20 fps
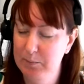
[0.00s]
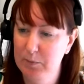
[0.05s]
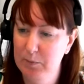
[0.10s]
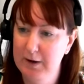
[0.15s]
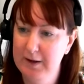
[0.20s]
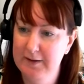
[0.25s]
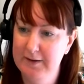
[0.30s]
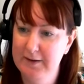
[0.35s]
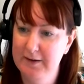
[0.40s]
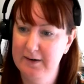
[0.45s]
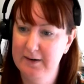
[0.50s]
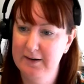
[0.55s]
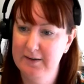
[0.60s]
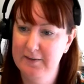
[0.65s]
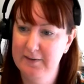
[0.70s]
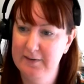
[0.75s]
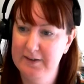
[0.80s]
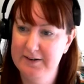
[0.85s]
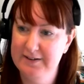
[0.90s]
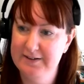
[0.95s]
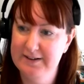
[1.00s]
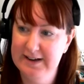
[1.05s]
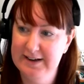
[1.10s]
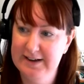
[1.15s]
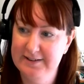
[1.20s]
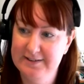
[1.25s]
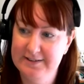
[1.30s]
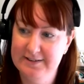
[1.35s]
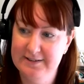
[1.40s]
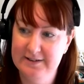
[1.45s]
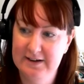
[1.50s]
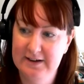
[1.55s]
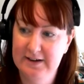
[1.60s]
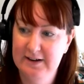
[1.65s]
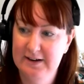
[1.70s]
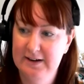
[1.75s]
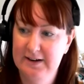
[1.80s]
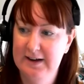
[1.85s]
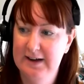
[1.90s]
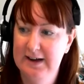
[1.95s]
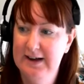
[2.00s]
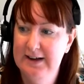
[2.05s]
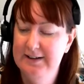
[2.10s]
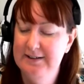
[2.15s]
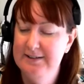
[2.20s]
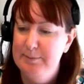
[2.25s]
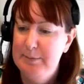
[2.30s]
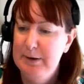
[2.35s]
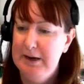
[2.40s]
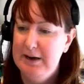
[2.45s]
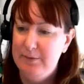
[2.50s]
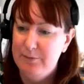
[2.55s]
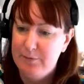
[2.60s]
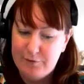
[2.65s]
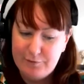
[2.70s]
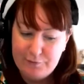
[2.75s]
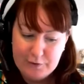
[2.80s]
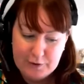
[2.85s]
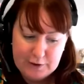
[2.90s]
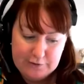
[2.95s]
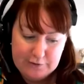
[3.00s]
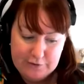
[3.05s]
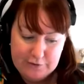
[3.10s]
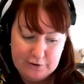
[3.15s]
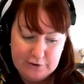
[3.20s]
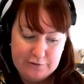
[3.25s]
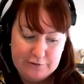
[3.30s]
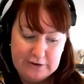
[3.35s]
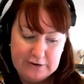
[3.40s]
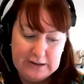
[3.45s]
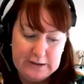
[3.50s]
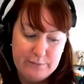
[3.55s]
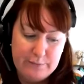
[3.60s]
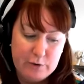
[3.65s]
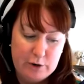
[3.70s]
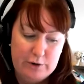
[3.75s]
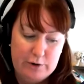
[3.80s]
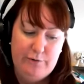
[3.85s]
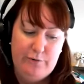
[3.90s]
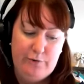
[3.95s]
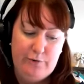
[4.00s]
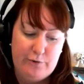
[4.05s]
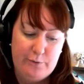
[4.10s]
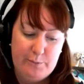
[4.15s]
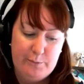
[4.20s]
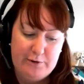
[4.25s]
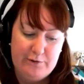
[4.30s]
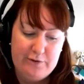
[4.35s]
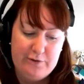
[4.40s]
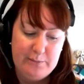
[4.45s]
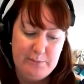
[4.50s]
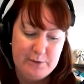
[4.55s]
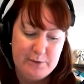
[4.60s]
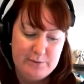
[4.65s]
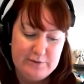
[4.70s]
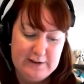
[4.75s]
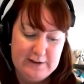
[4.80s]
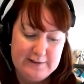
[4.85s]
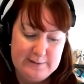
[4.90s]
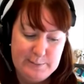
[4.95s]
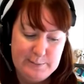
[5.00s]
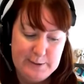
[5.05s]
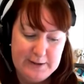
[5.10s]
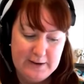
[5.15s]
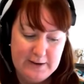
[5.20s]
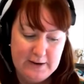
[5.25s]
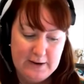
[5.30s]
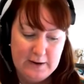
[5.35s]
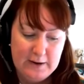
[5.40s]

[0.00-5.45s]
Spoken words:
And the test has been referred to, certainly Rose is the most seminal test, but